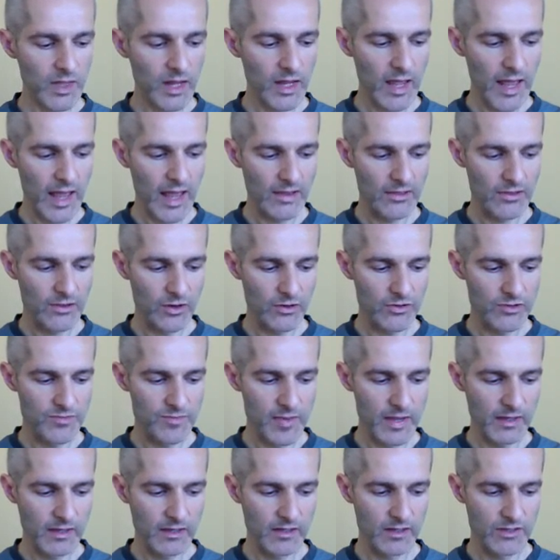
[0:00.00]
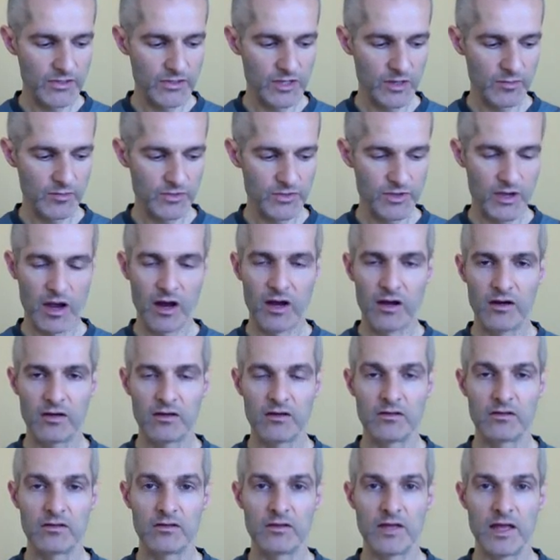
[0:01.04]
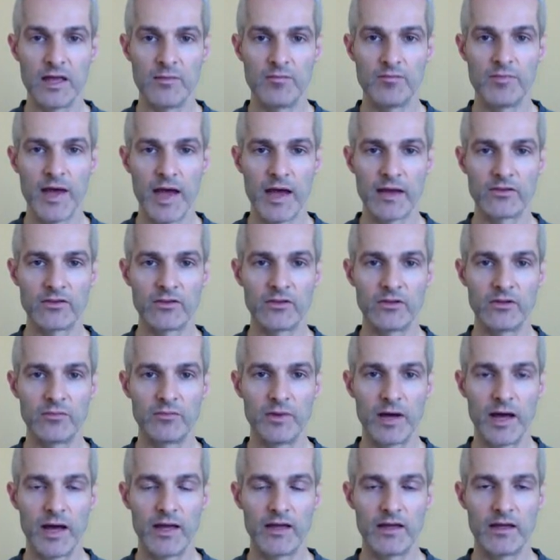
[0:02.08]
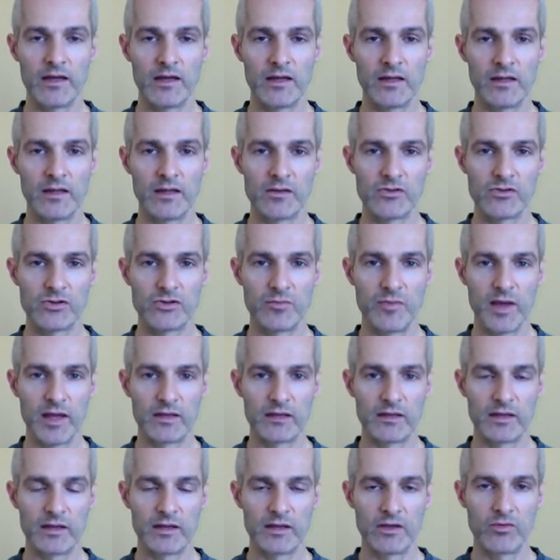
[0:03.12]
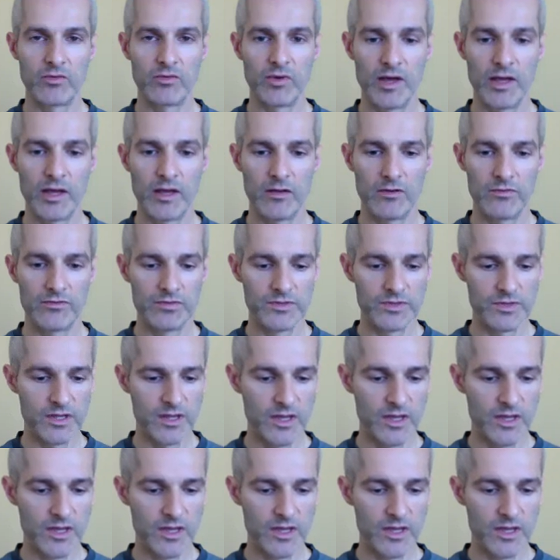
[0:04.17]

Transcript: And those mechanisms are impacted by electromagnetic waves.